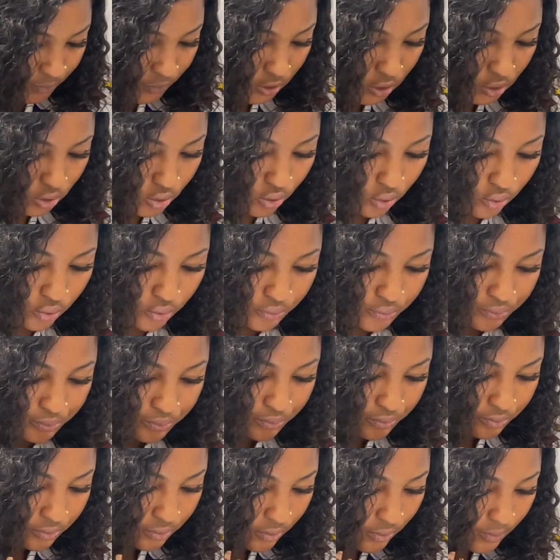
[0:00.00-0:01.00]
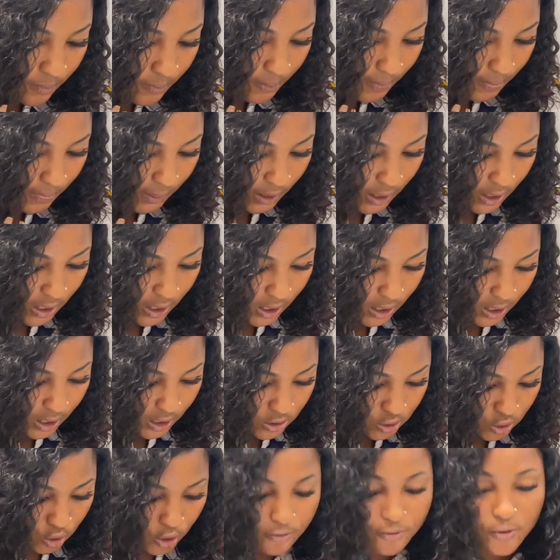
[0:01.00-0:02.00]
So
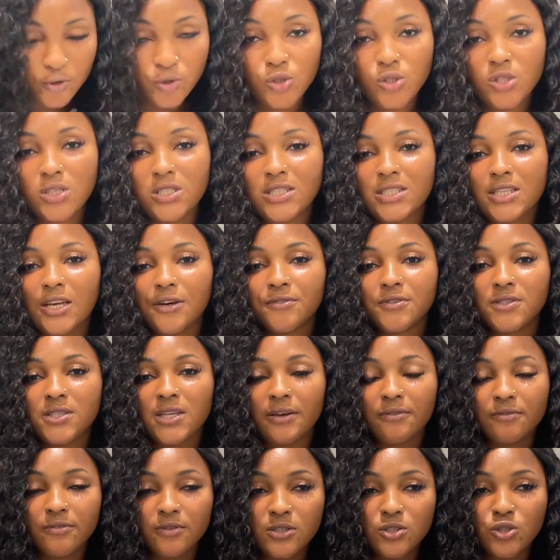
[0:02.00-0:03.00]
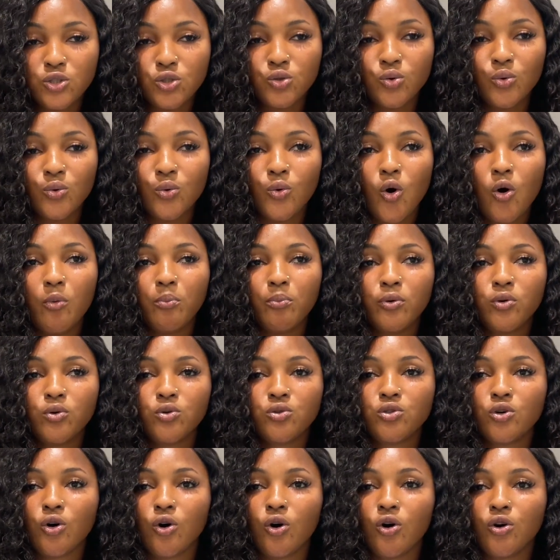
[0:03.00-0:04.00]
if you do the self-service, you
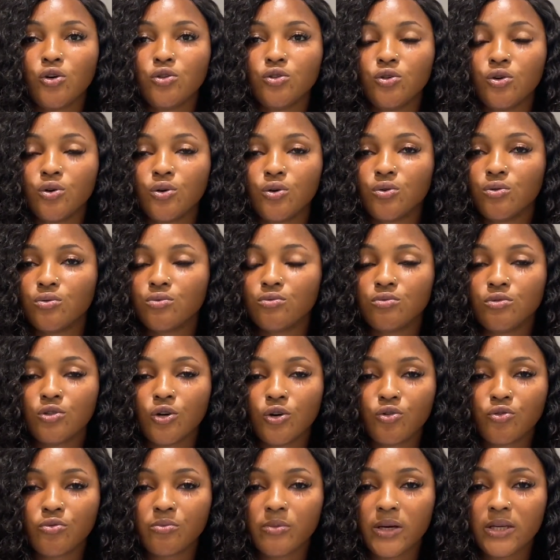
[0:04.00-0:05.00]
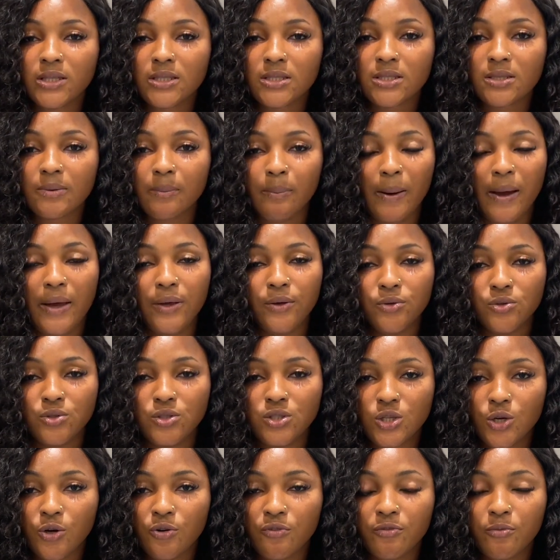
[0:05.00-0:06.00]
upload all your documents by
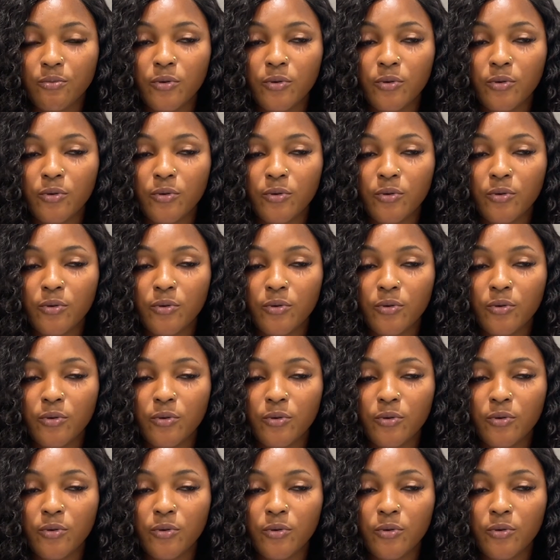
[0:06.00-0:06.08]
yourself.